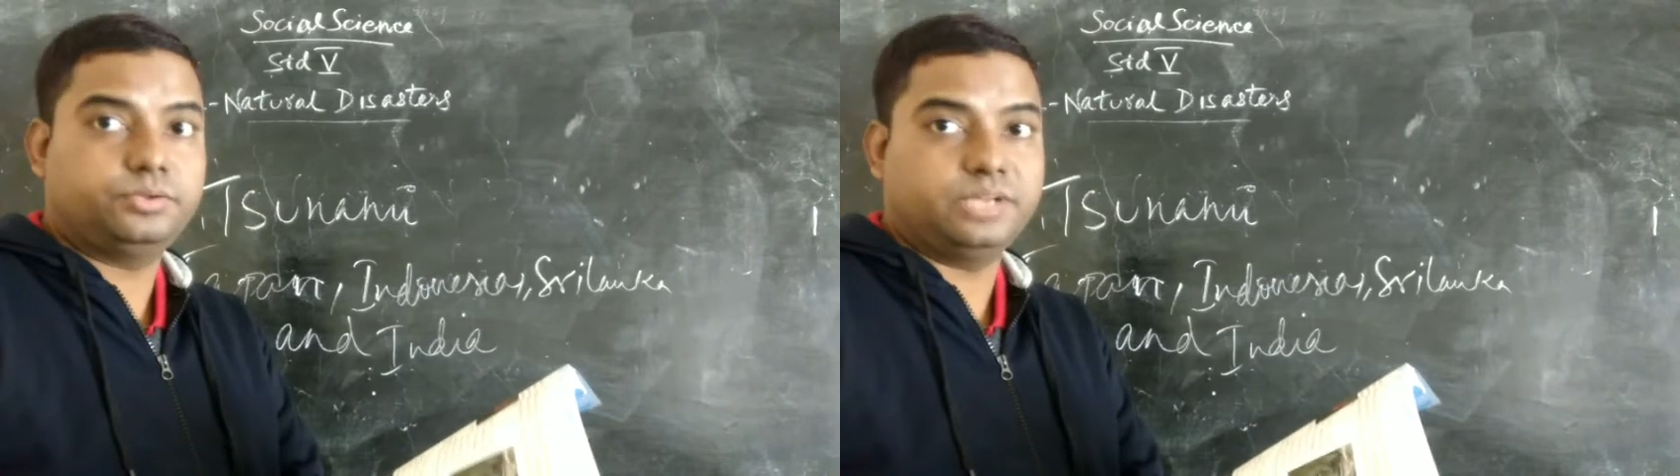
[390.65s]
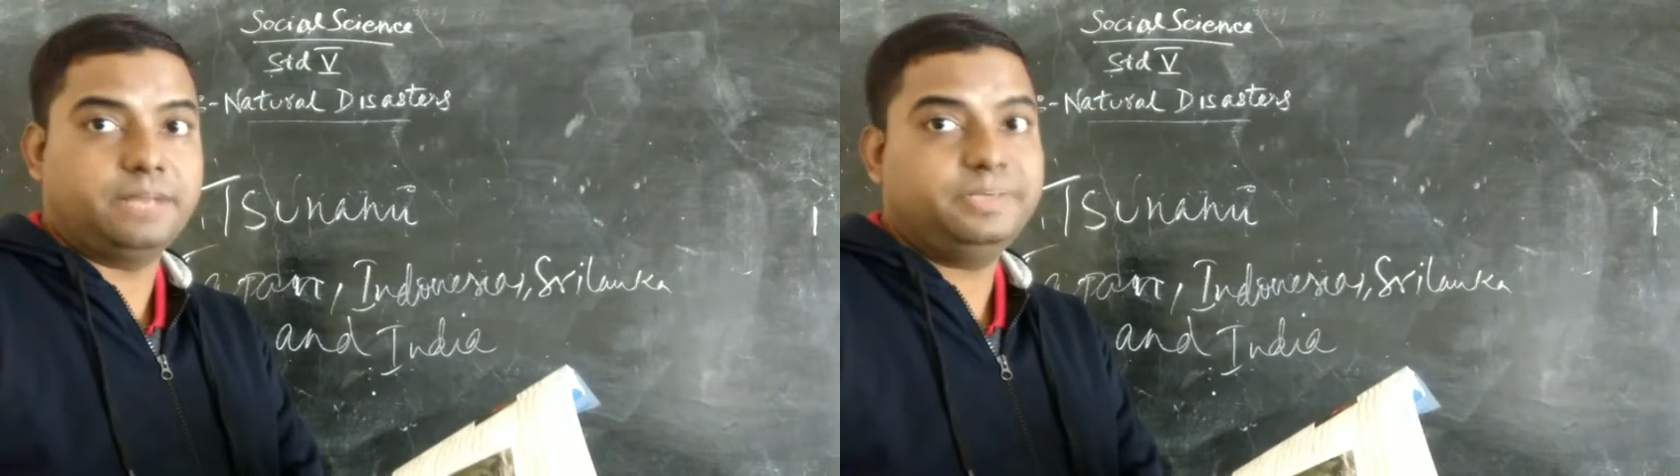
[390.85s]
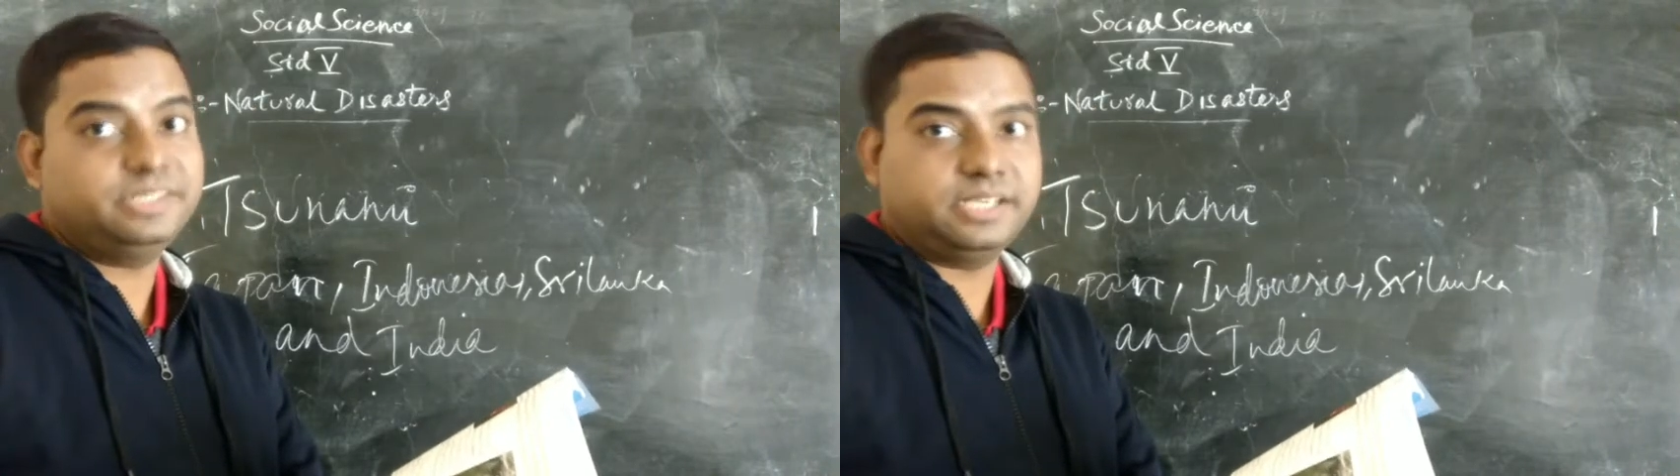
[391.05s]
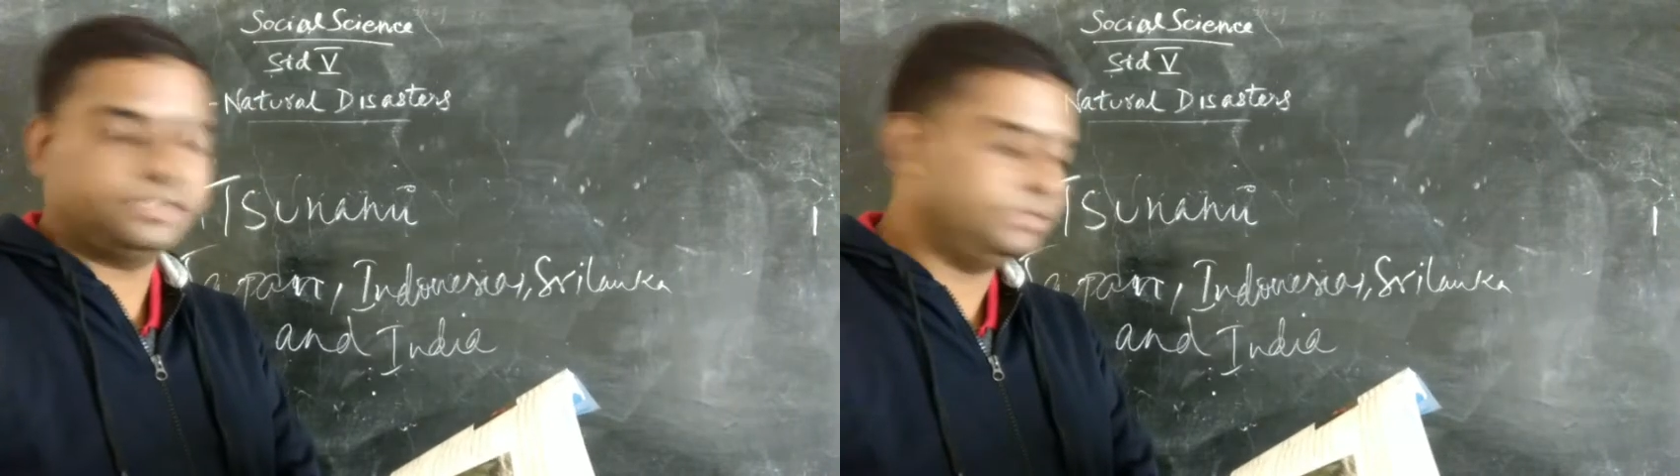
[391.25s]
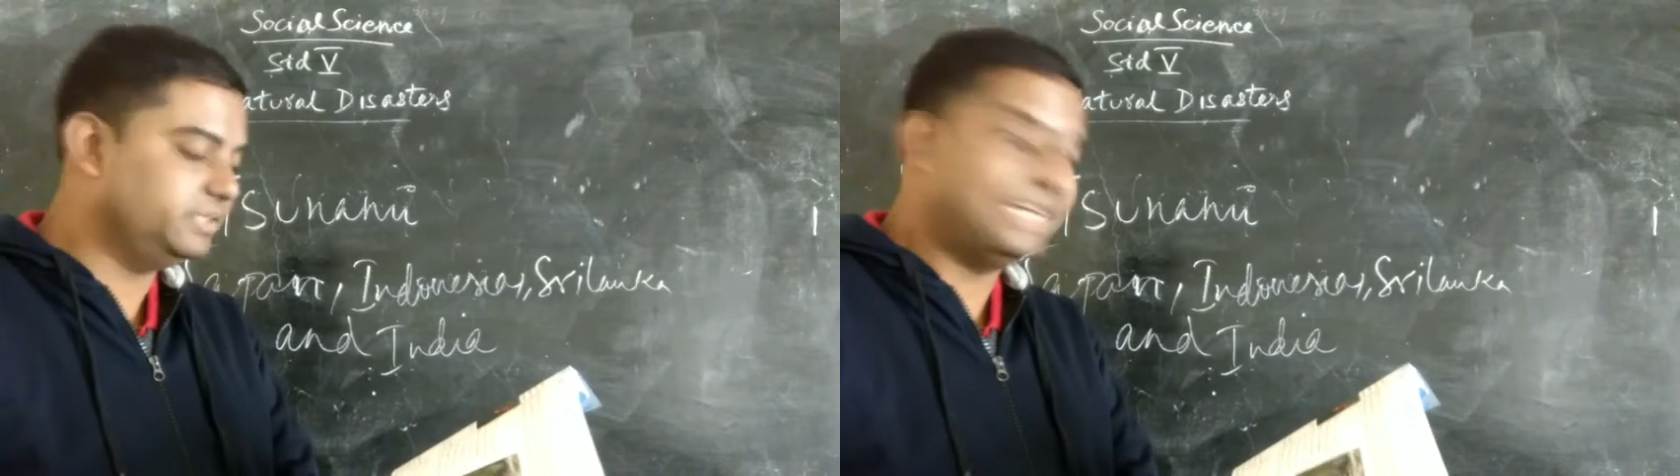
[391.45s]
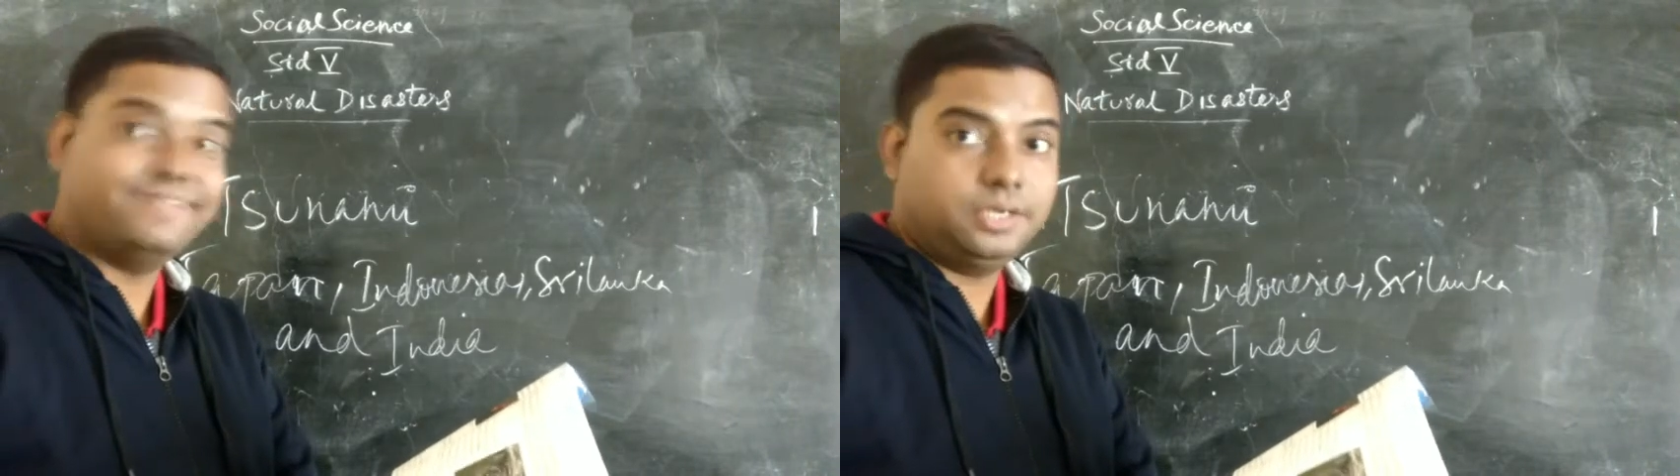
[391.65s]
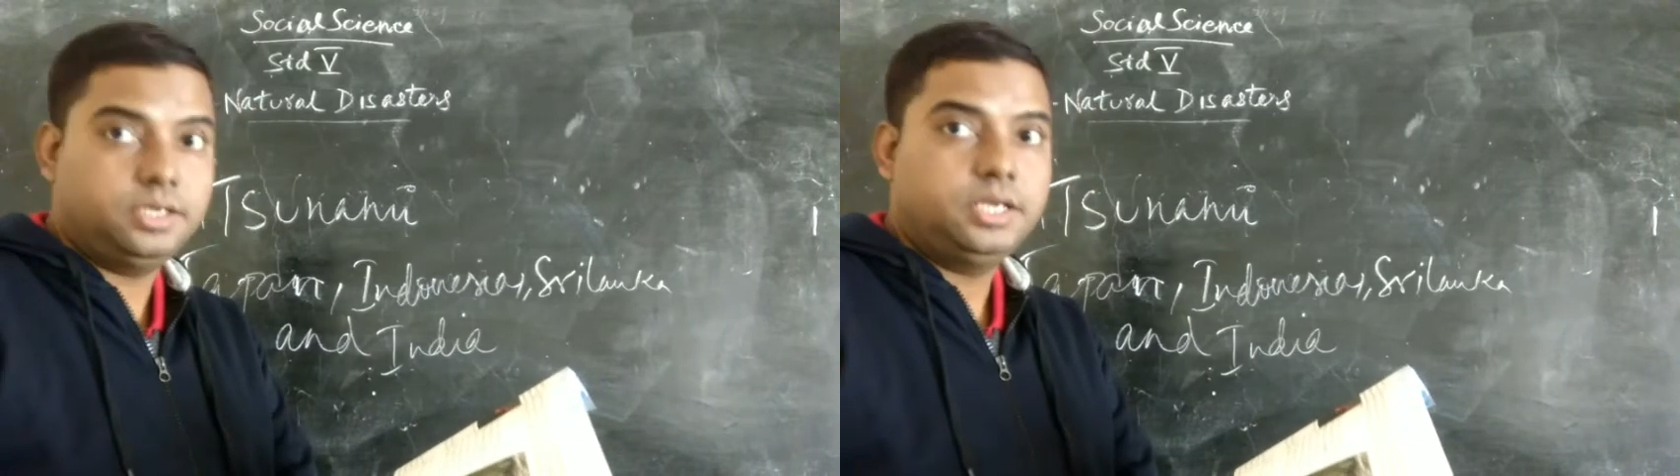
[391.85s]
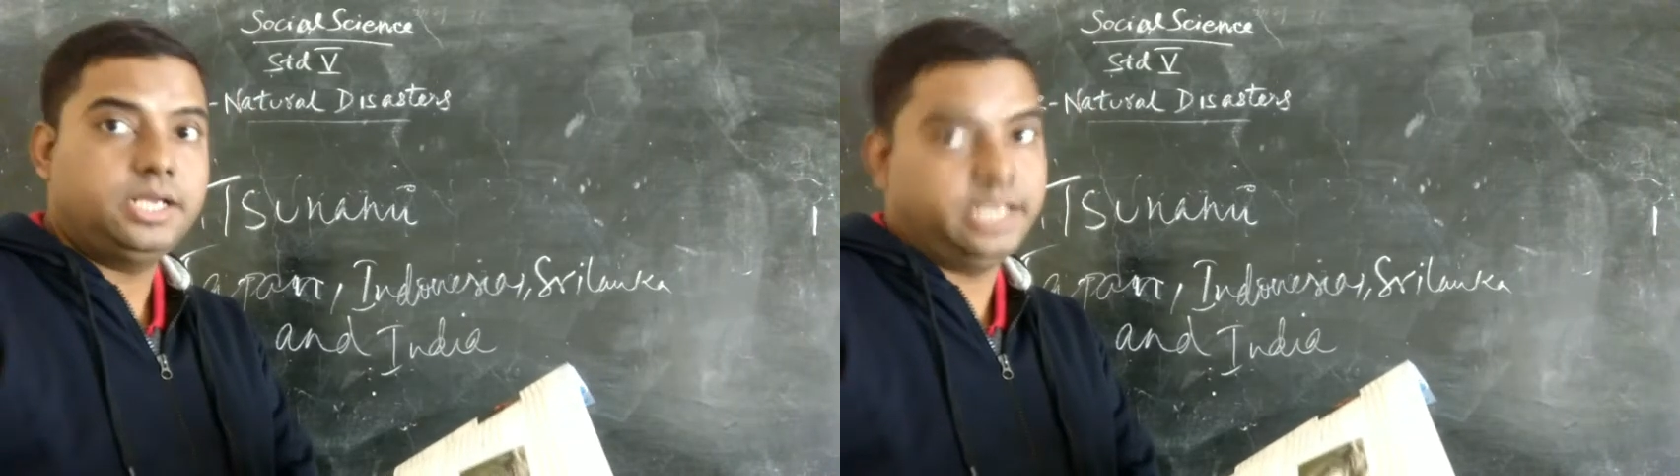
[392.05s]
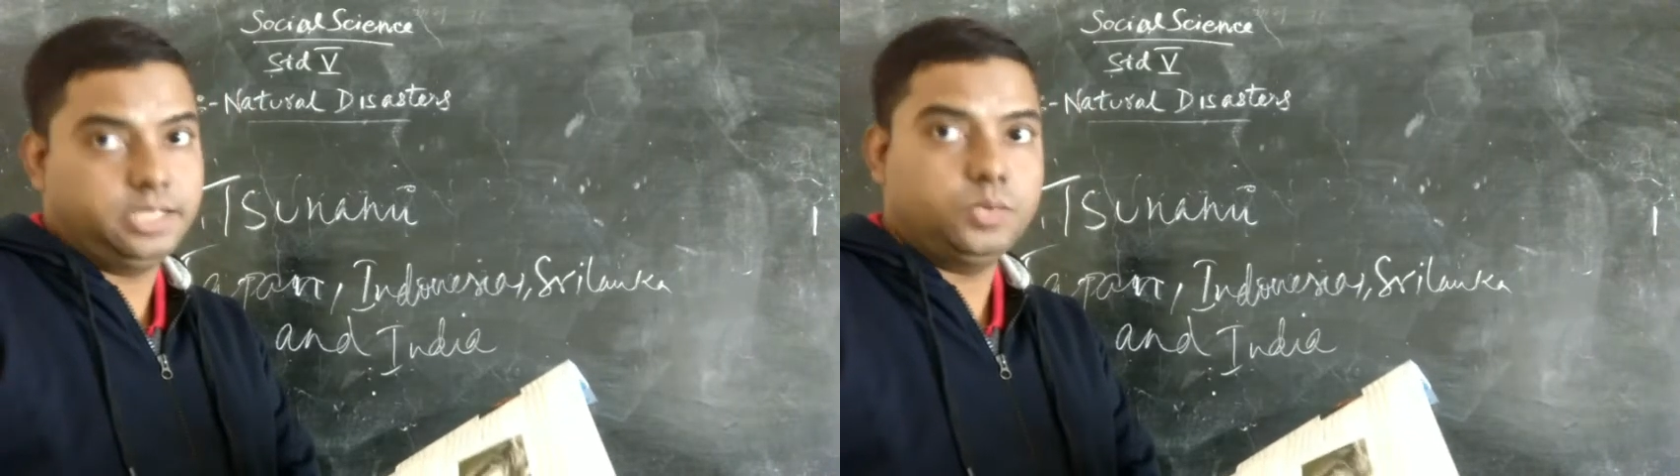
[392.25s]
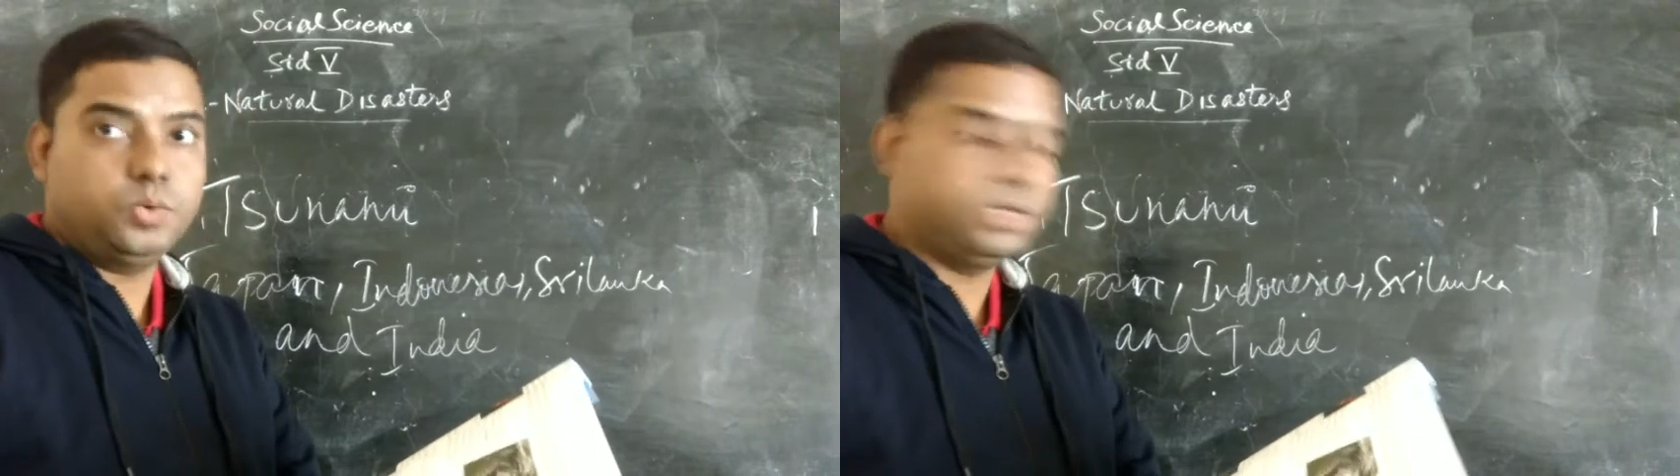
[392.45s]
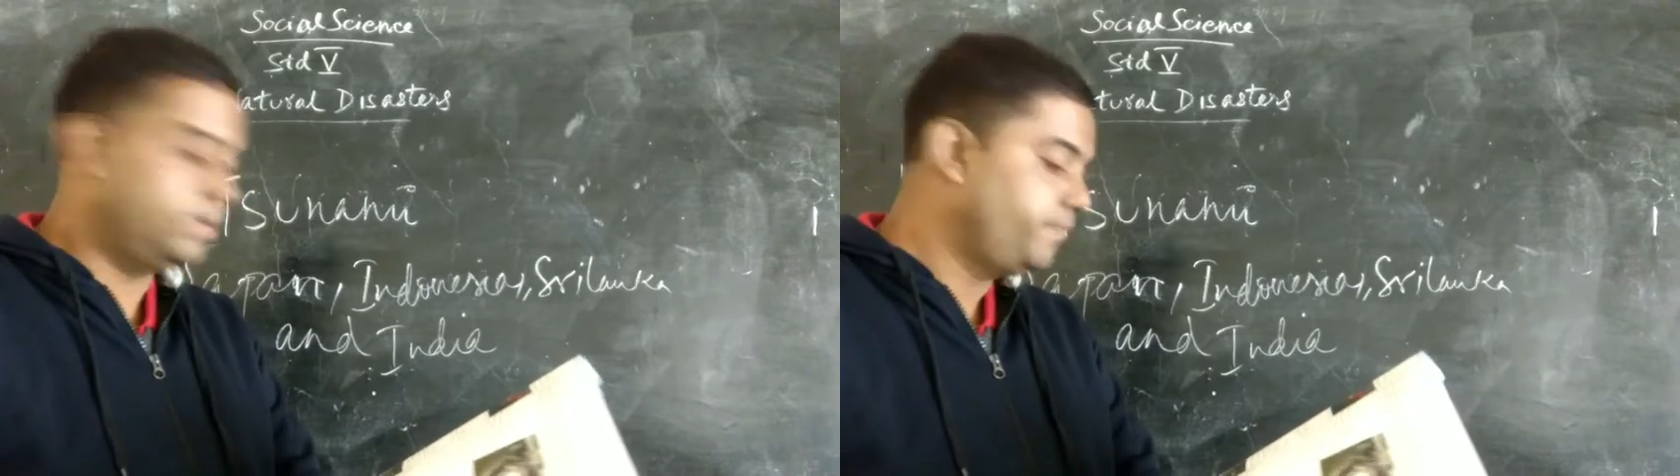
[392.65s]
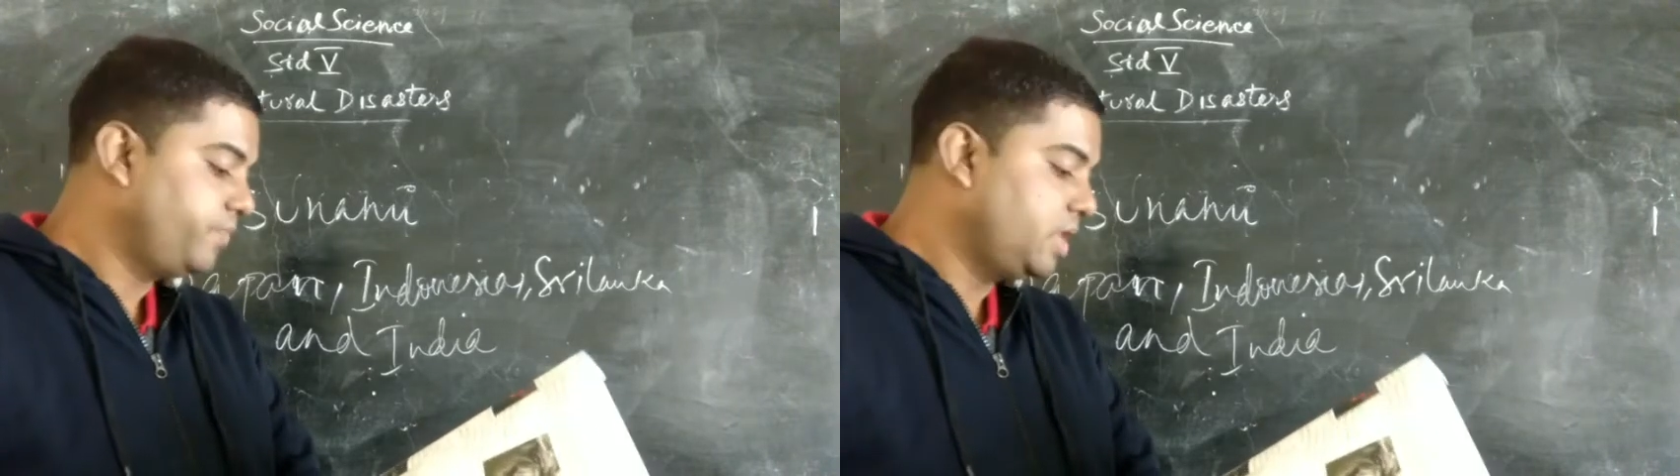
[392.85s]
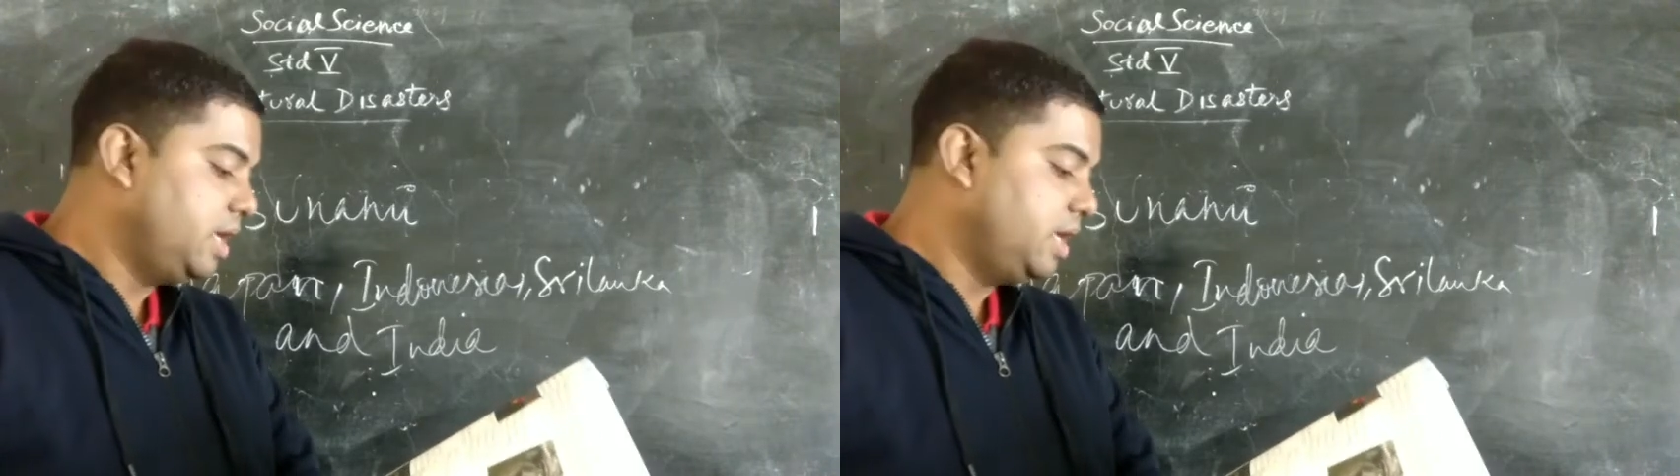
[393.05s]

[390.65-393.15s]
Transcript: tsunami disasters ever in the world.